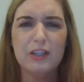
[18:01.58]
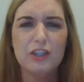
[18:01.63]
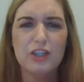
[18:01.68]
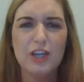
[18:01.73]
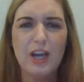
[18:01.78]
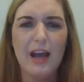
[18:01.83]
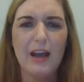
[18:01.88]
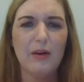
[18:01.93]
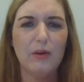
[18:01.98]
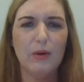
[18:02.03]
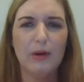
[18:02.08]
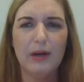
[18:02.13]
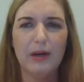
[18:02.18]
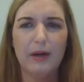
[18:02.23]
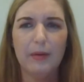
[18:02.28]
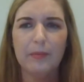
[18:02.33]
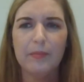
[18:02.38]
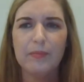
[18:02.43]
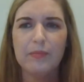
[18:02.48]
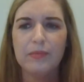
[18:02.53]
in the chat, or
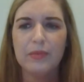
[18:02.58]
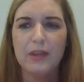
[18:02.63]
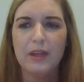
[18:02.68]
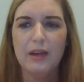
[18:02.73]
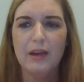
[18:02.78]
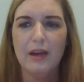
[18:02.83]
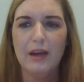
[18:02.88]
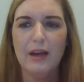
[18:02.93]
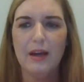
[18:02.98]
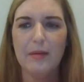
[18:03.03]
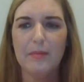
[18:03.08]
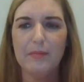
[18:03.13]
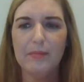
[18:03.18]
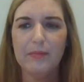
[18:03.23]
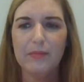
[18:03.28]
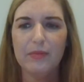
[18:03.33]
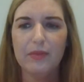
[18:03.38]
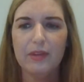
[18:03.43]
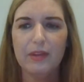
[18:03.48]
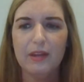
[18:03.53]

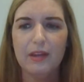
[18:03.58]
um,